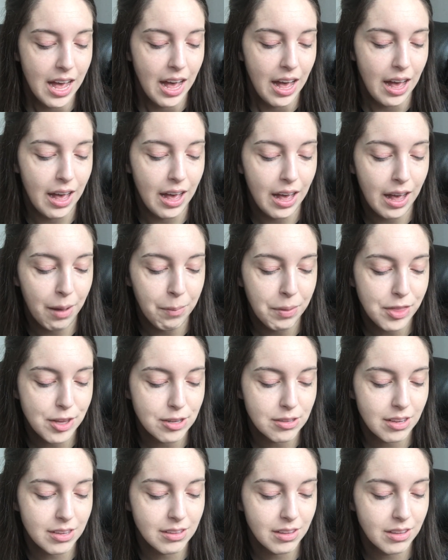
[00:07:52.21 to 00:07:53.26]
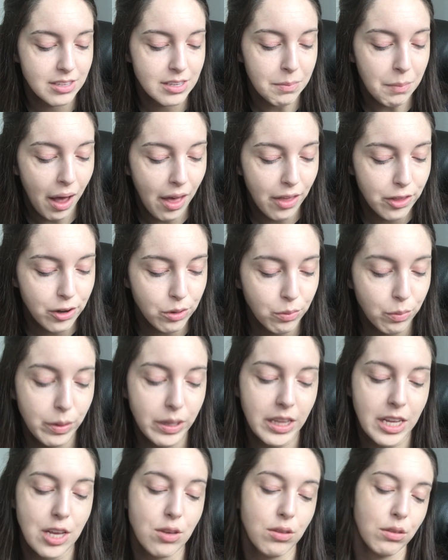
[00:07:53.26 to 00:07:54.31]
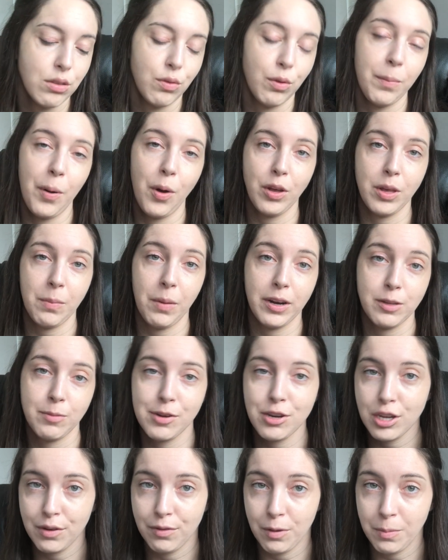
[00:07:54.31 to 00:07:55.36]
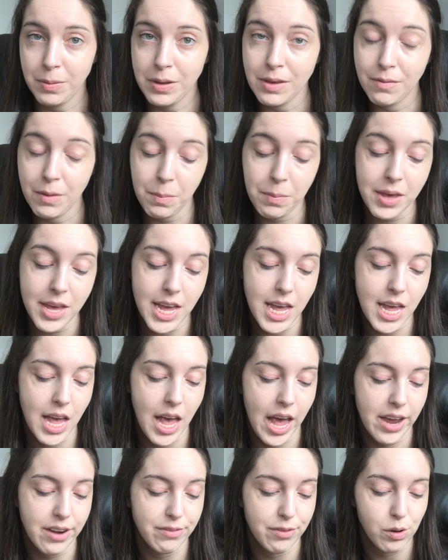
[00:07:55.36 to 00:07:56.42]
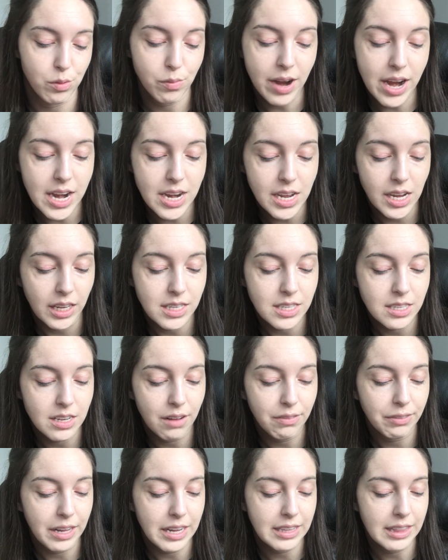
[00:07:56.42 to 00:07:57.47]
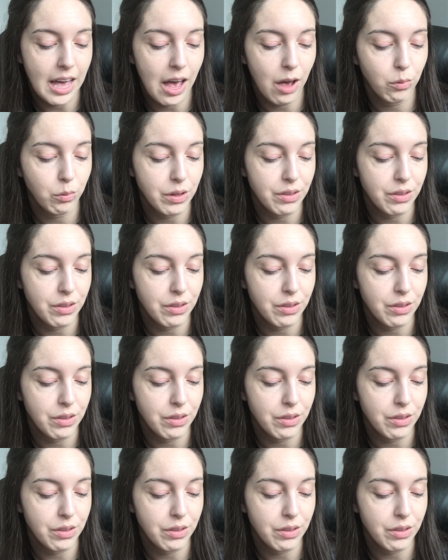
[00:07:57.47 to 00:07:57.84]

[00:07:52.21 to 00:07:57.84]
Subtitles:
But there's some other really useful Pokemon, especially for PvP and for raiding and stuff like that.